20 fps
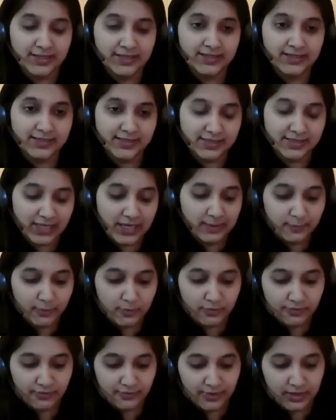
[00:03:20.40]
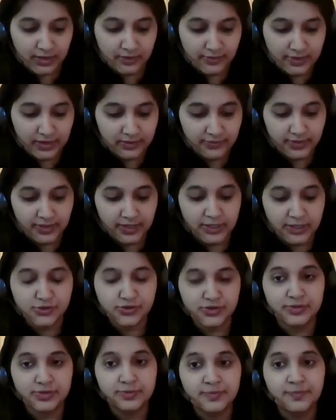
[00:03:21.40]
Yeah, it is a type of
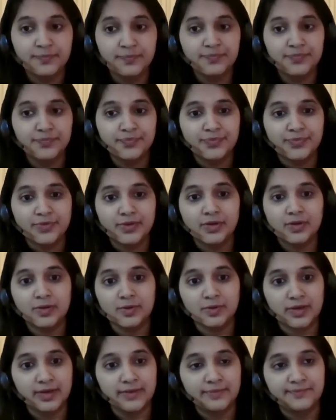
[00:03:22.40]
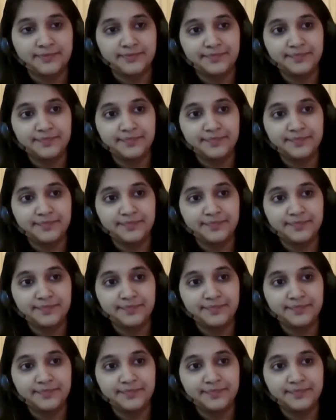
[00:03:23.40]
verification. Okay.